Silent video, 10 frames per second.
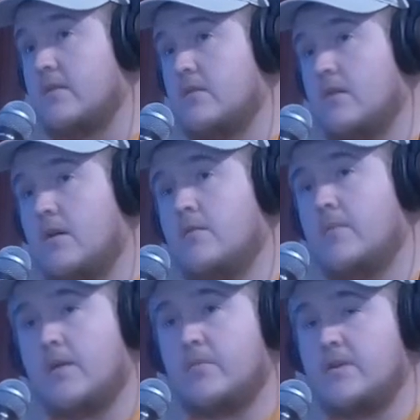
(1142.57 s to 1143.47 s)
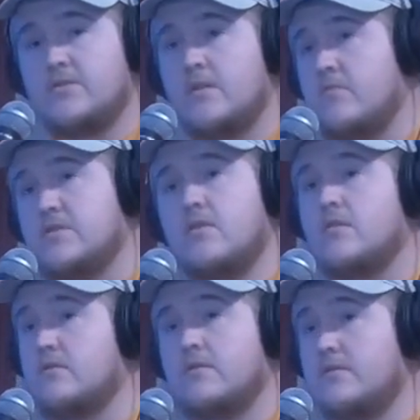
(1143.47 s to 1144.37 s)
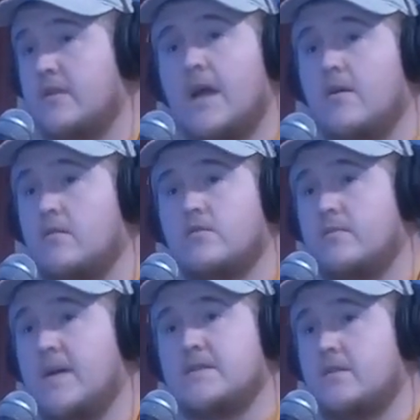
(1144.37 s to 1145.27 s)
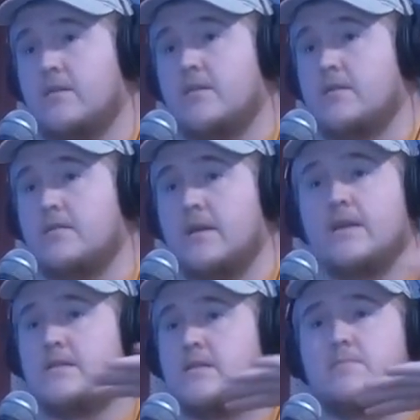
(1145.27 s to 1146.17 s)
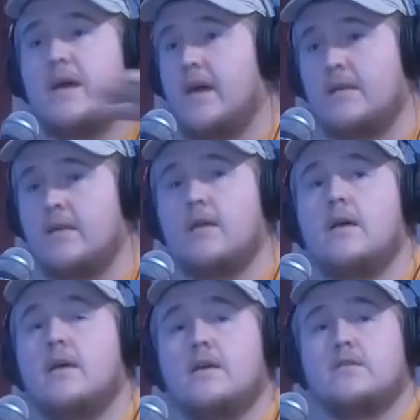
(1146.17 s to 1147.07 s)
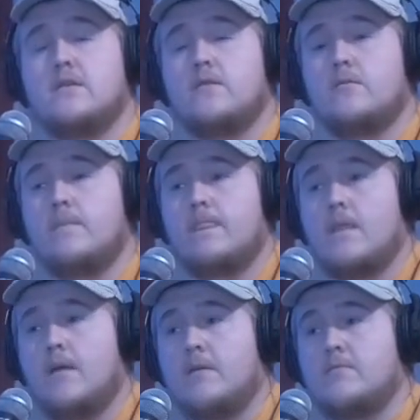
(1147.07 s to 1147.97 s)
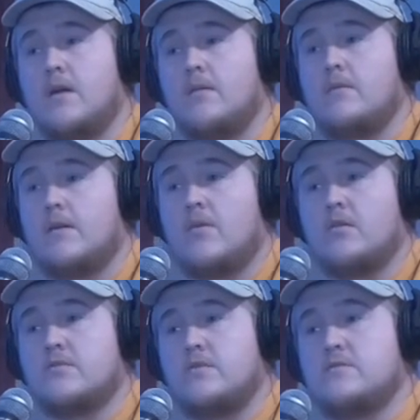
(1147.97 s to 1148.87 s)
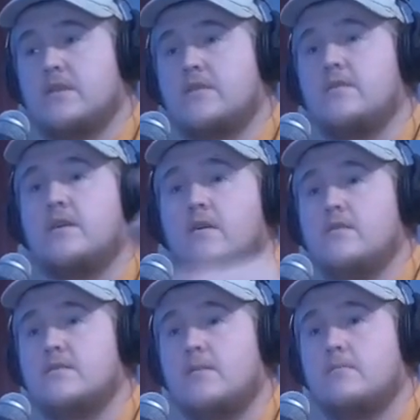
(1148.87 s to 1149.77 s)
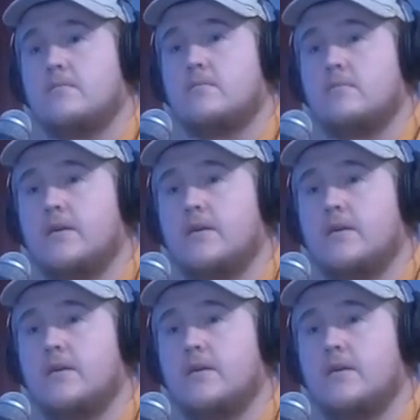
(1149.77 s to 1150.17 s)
like, the hunting population number is going down dramatically, man. Mm-hmm. Like, it's, it's bad. So, I mean, I'm, I, I'm also using that to encourage them.